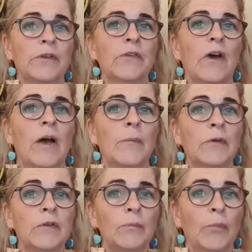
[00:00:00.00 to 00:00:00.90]
in time,
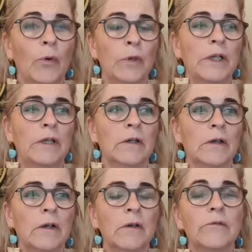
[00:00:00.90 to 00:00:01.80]
I was born in a
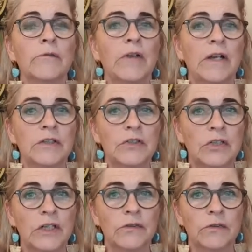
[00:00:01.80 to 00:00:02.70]
very
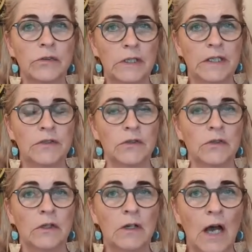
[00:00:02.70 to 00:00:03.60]
strict
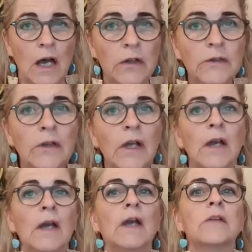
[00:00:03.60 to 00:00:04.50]
religious cult.
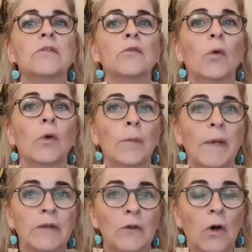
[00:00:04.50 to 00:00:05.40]
It was all
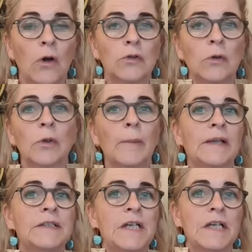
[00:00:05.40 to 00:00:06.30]
about God, all
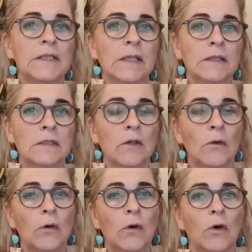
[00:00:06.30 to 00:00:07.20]
about Jesus.
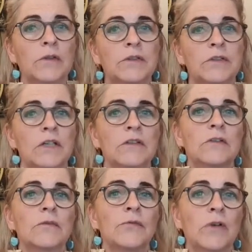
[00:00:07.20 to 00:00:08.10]
So God and
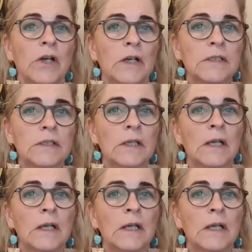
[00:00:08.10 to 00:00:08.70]
Jesus first,